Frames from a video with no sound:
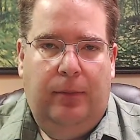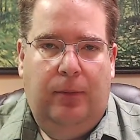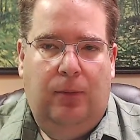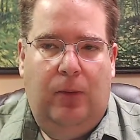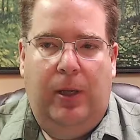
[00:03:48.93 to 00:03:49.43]

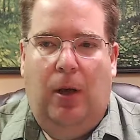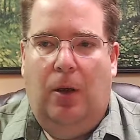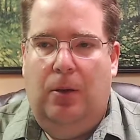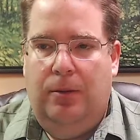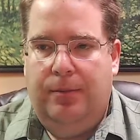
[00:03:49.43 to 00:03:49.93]
We
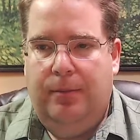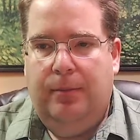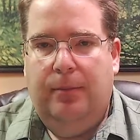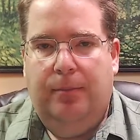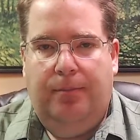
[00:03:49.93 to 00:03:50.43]
all
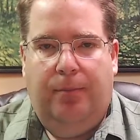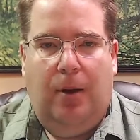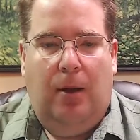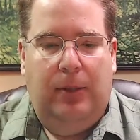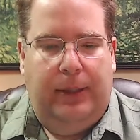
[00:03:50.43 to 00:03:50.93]

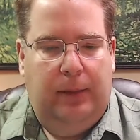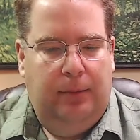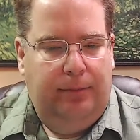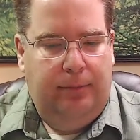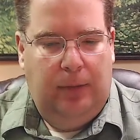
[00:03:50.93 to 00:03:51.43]
probably could
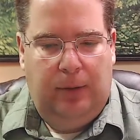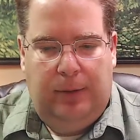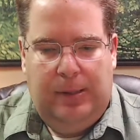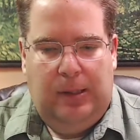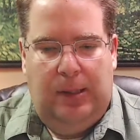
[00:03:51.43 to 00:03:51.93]
learn
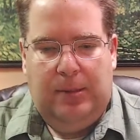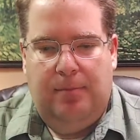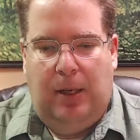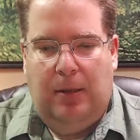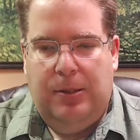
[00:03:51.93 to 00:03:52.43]
this lesson,
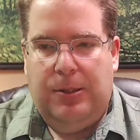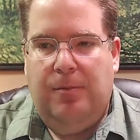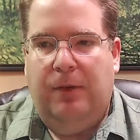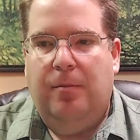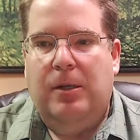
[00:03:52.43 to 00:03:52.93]
but I'll just
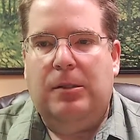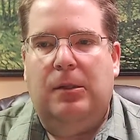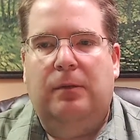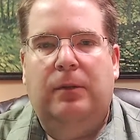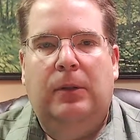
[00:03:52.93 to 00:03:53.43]
speak for
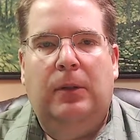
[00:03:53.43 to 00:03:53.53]
myself.